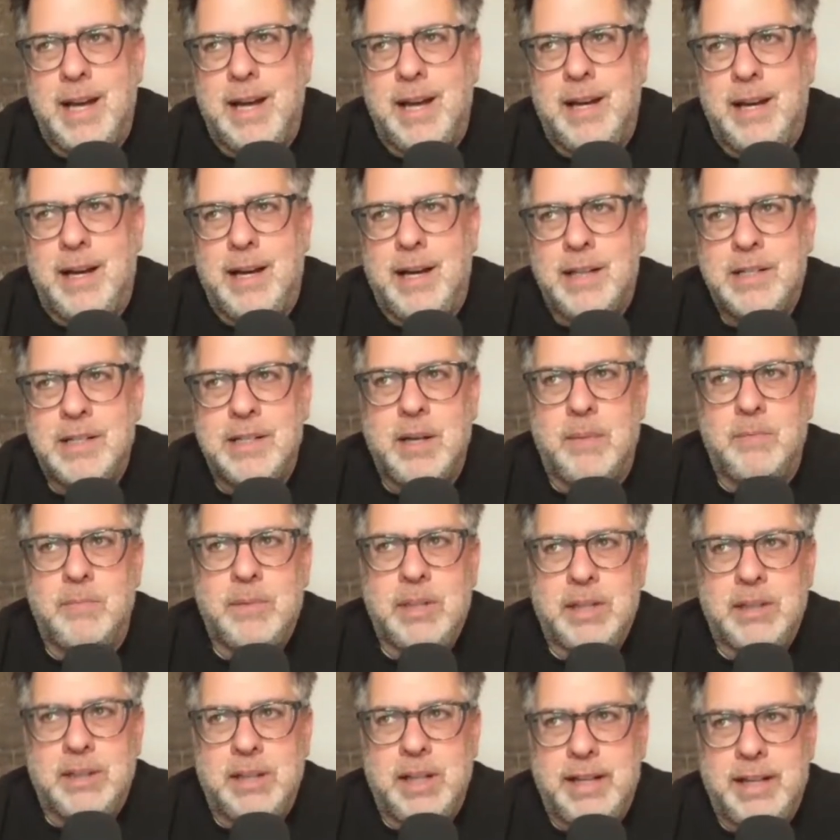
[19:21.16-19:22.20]

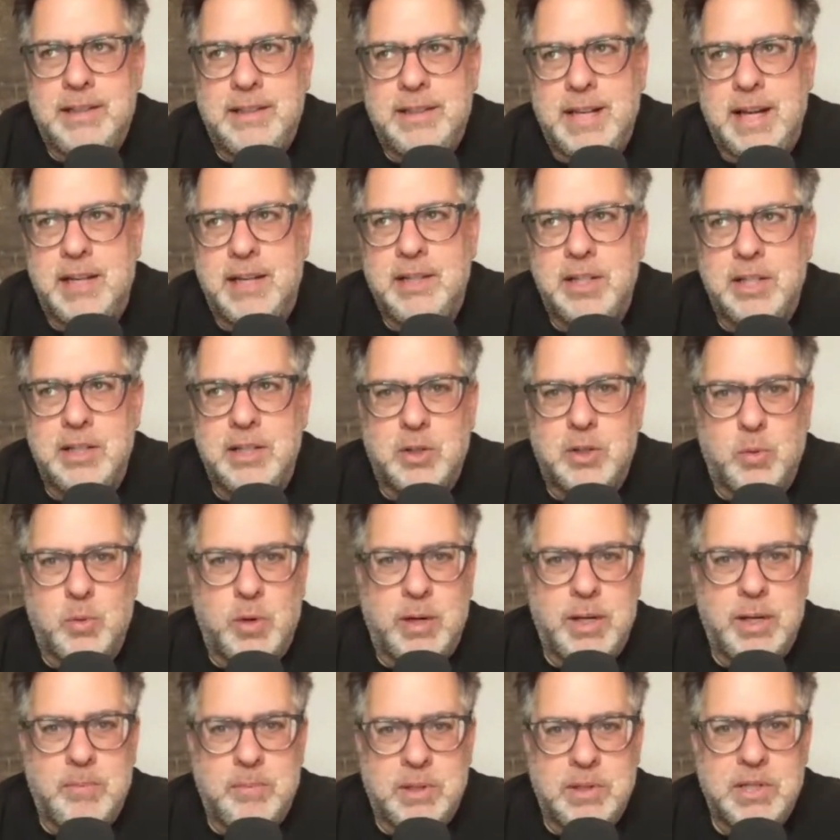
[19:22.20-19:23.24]
something like 10 to
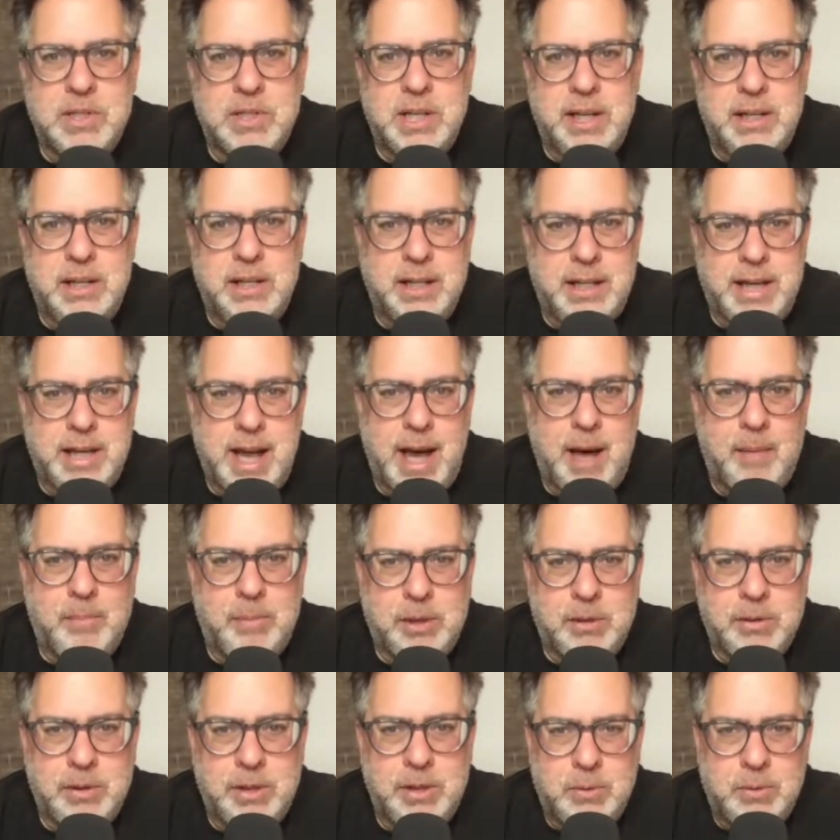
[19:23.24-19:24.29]
20% of the
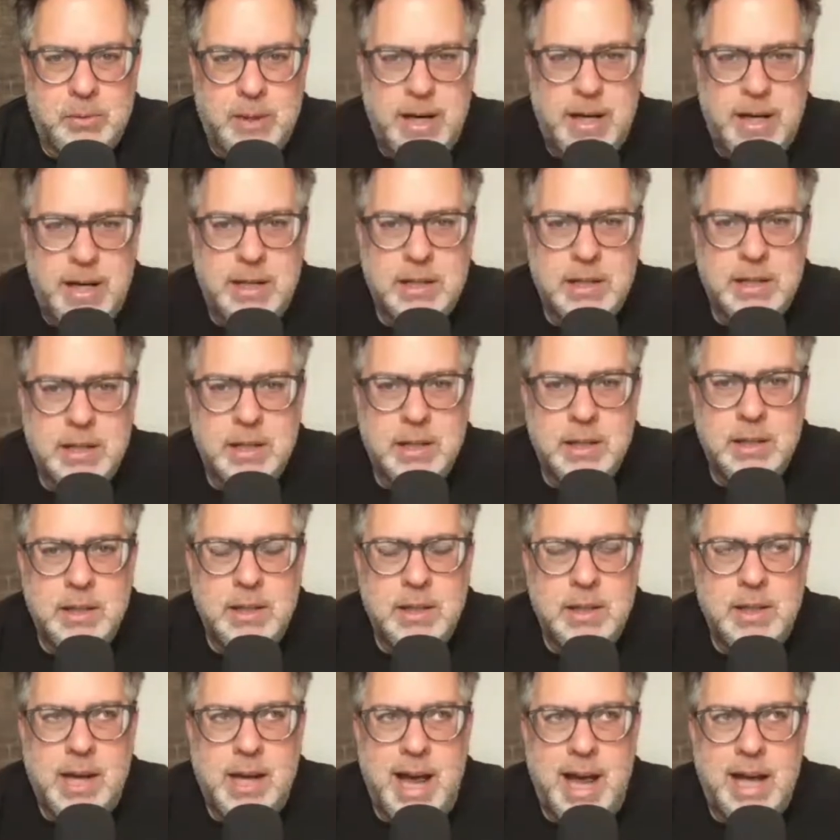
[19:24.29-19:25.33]
capital you raised
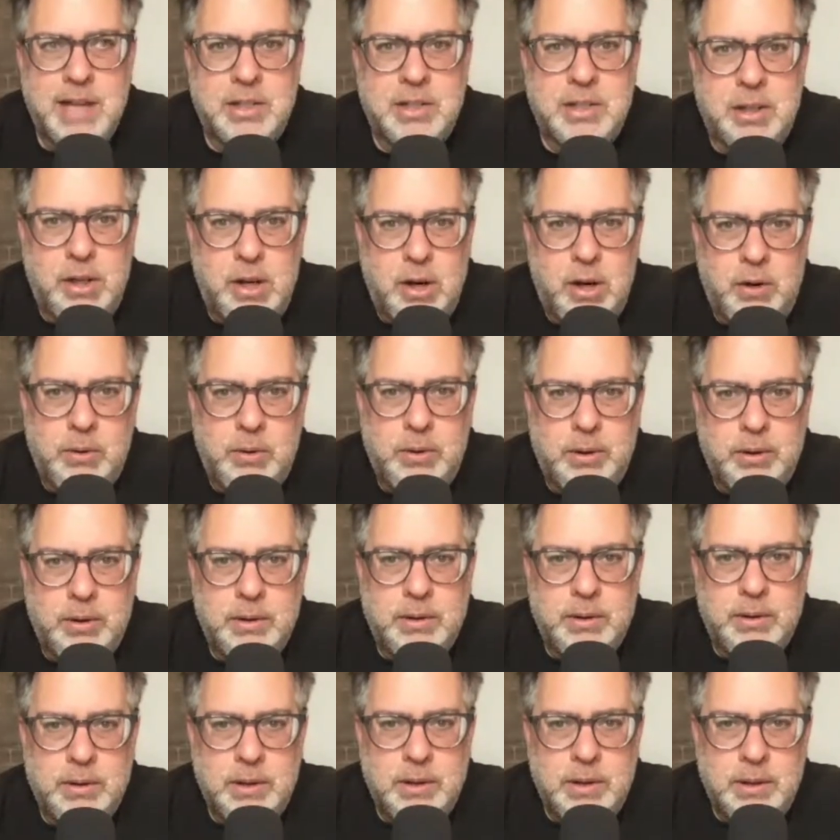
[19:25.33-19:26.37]
as a note.
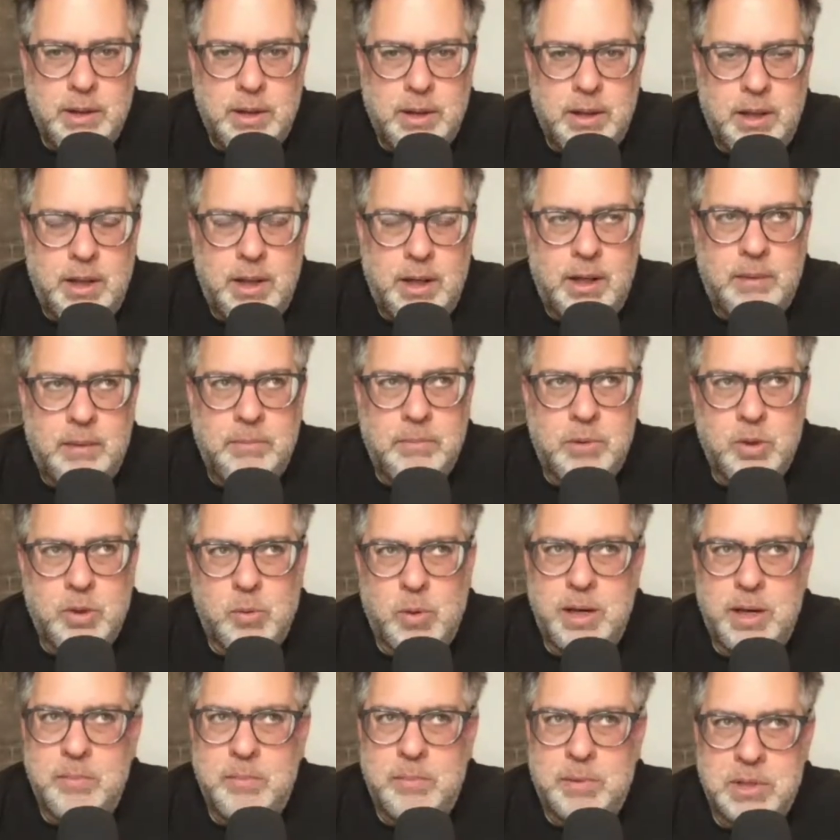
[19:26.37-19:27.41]

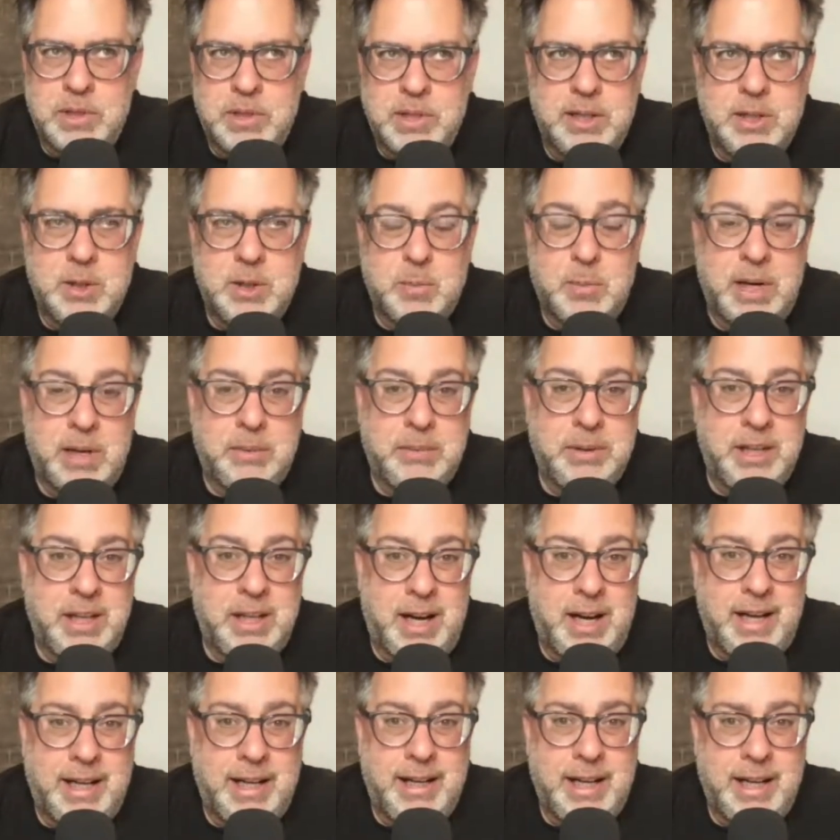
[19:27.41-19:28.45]
20% is probably the
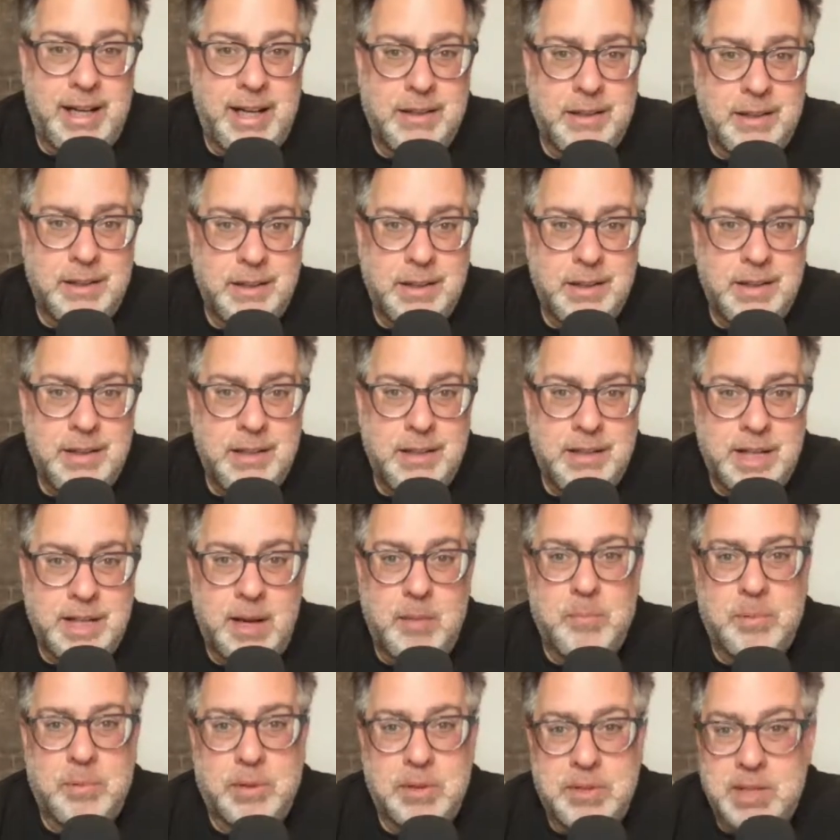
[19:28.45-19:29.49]
high end,
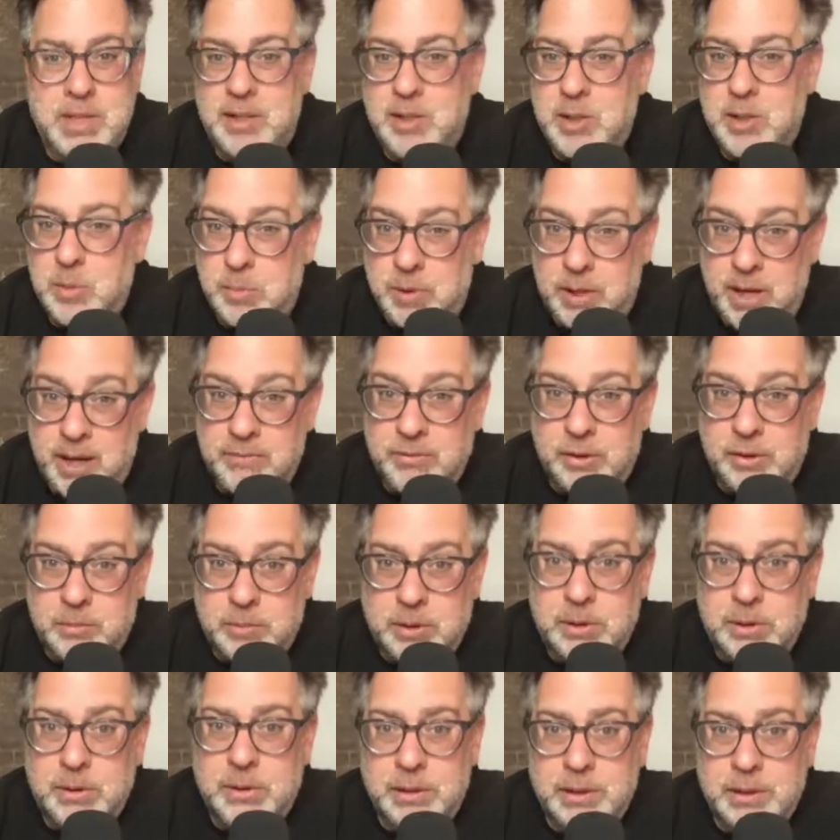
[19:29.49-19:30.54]
10% is
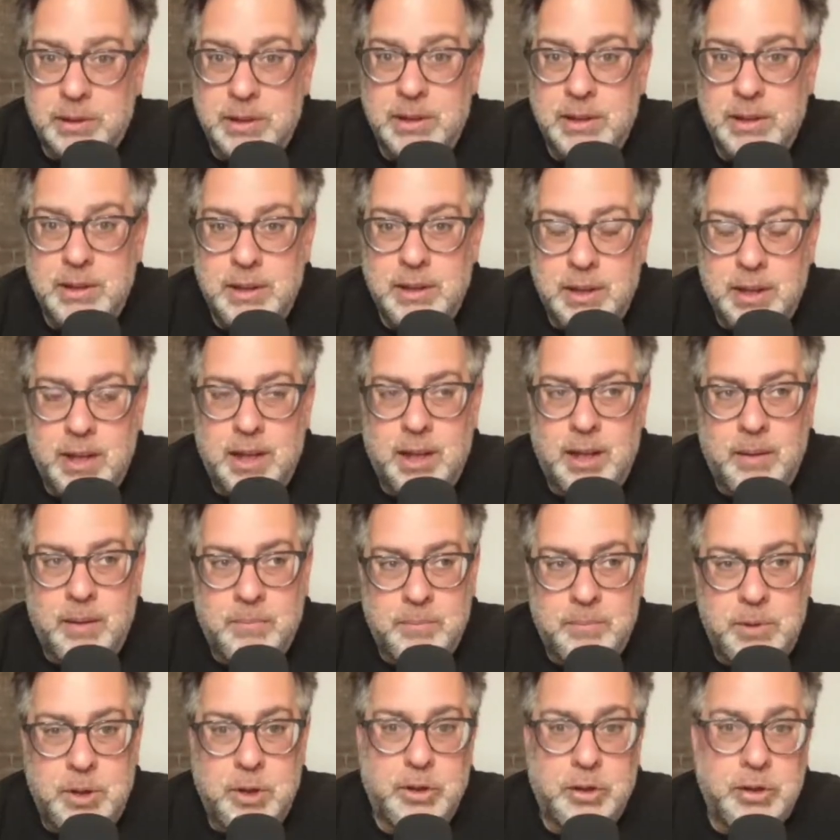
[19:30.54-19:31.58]
preferable. Mm-hmm.
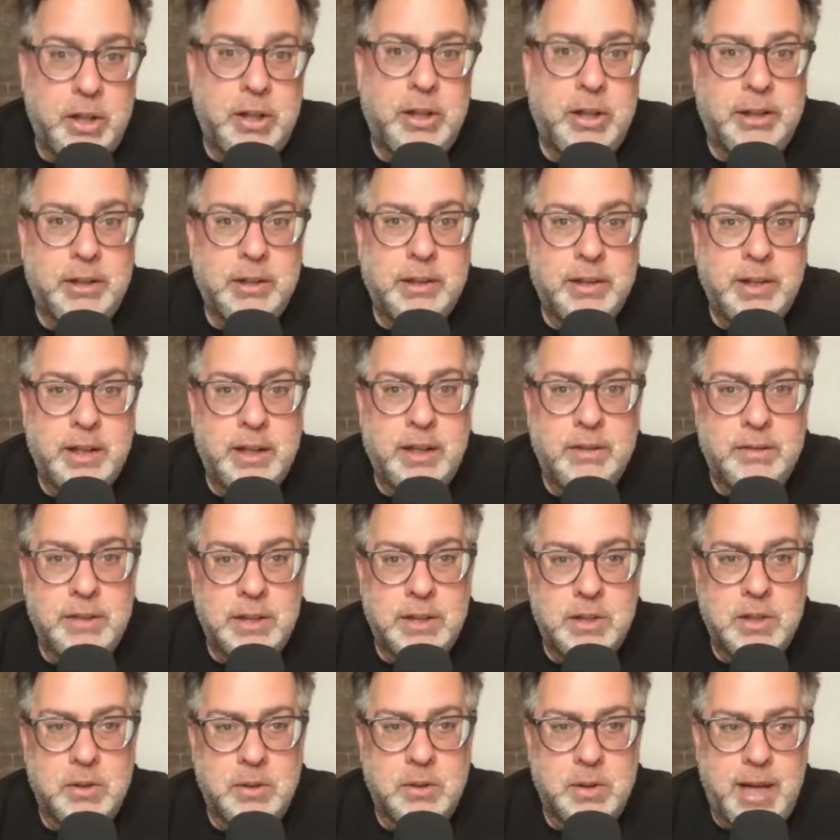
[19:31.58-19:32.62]
You're good. If you
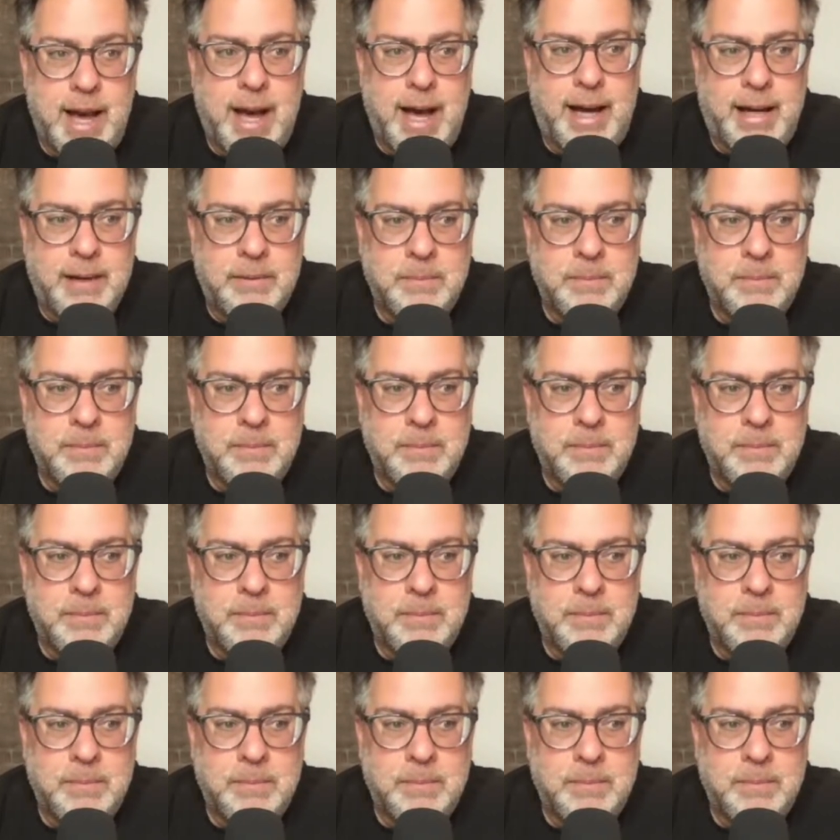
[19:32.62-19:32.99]
do that,